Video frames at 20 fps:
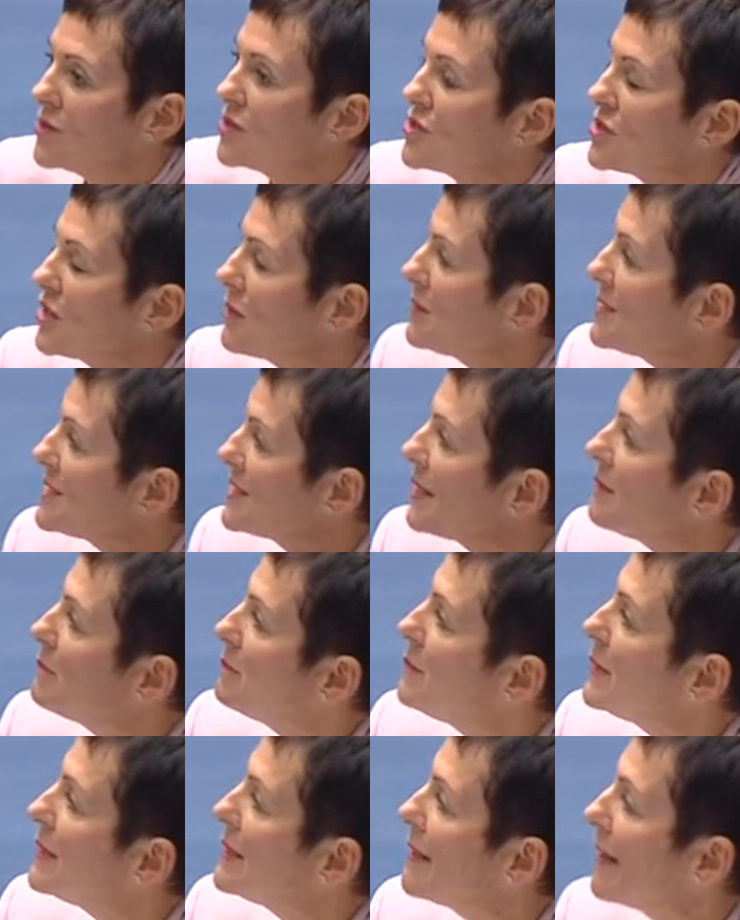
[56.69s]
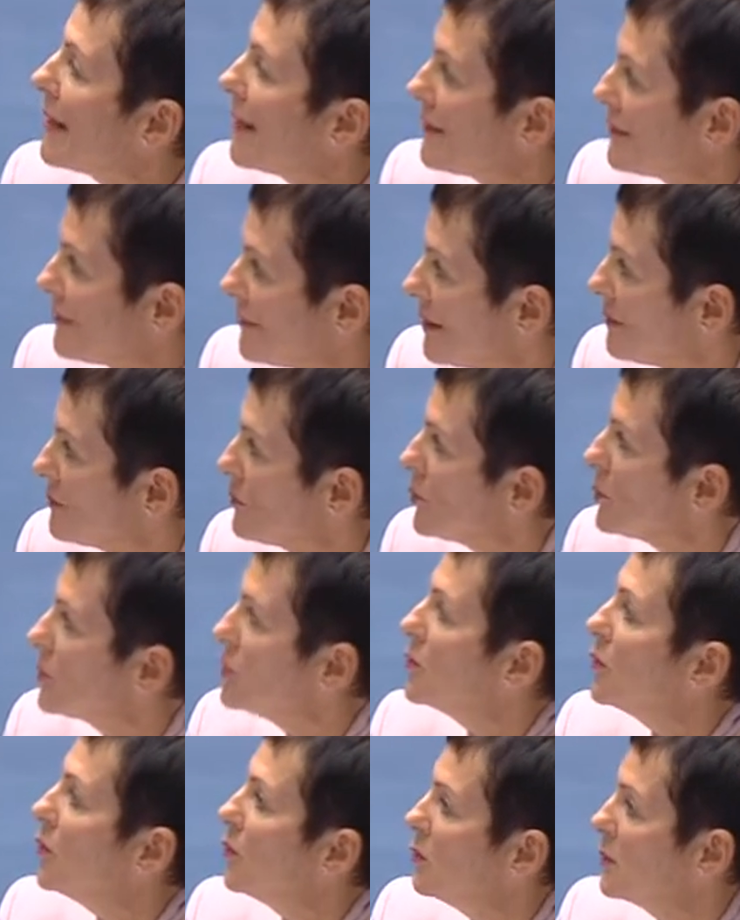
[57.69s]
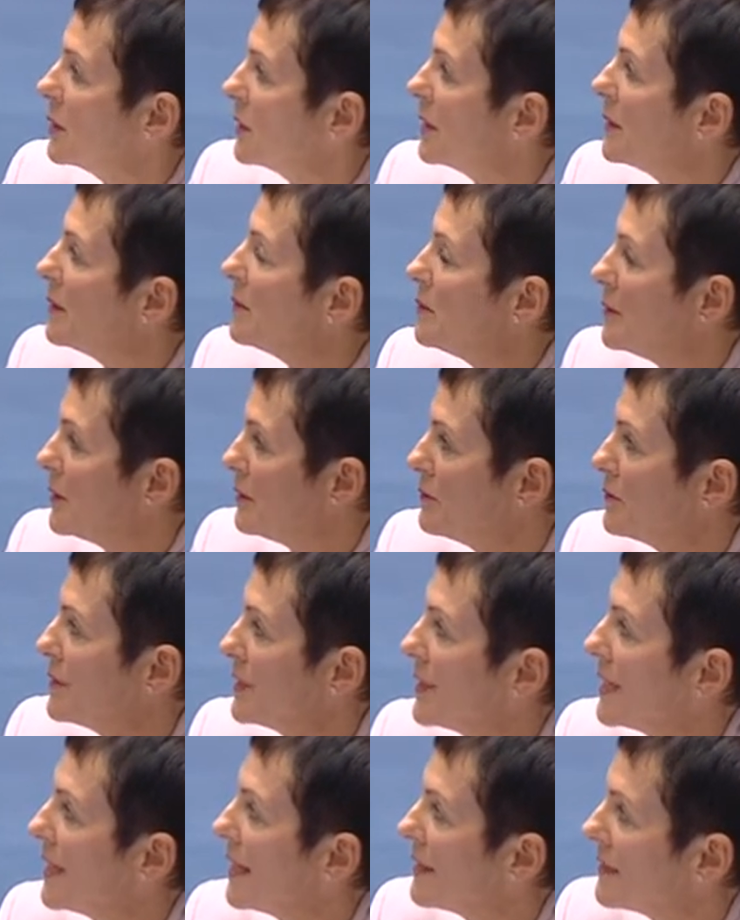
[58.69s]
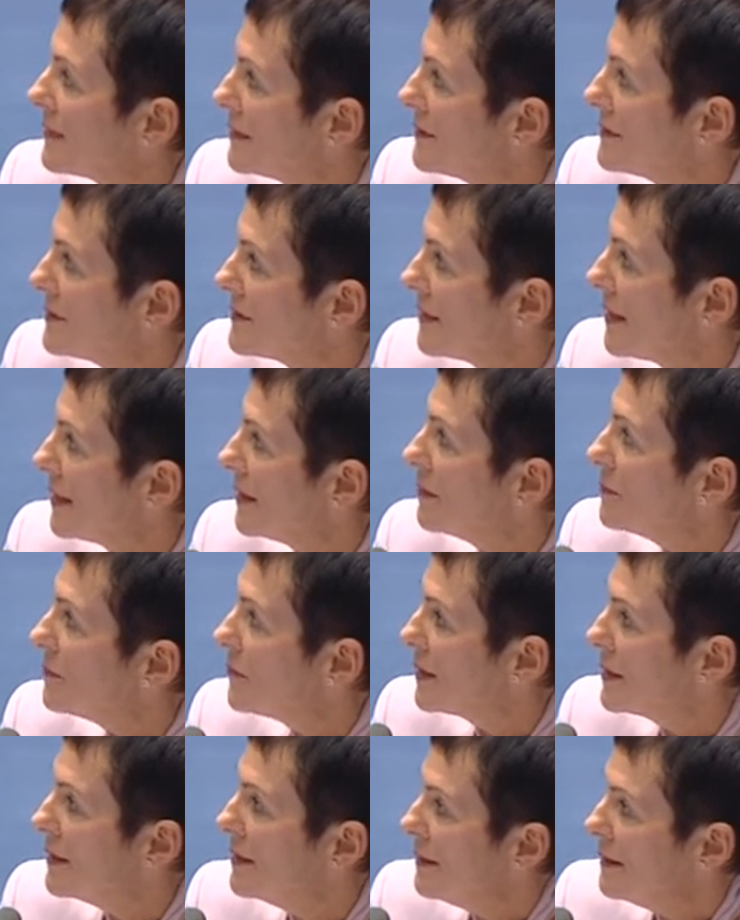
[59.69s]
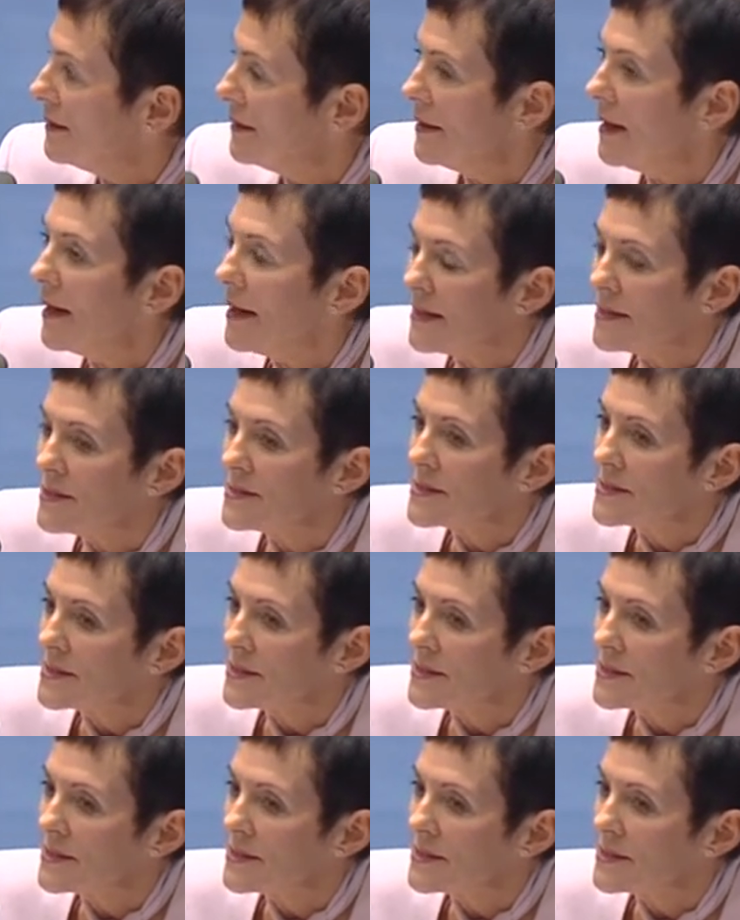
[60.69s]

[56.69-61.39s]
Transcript: shall we say, bigger than would normally be regarded as